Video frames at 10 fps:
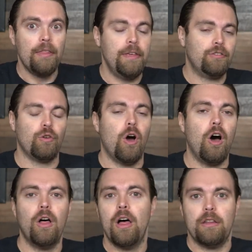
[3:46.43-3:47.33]
These are
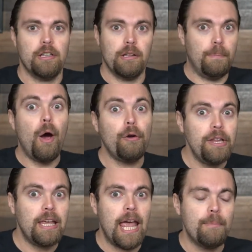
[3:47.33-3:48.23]
all little
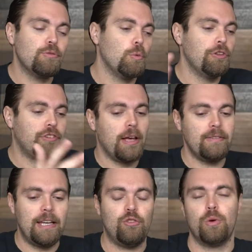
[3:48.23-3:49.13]
party games. We'll
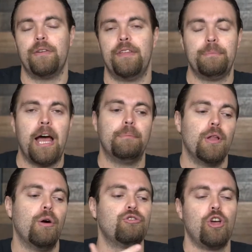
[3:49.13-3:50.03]
discuss each one of them down
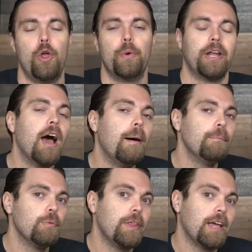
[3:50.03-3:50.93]
below. I'll show you what,
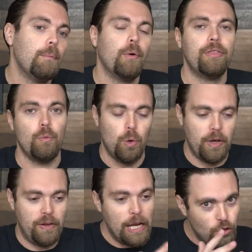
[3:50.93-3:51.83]
come, what they come with. We'll
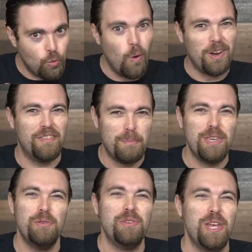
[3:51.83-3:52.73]
give each one of them a
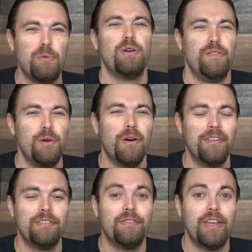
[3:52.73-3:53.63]
unique review on
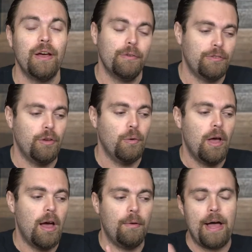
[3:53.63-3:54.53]
this video, so
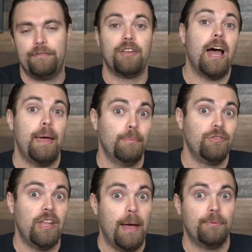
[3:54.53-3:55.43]
I'll have
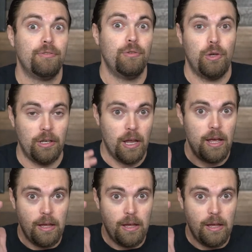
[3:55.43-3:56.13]
timestamps so you can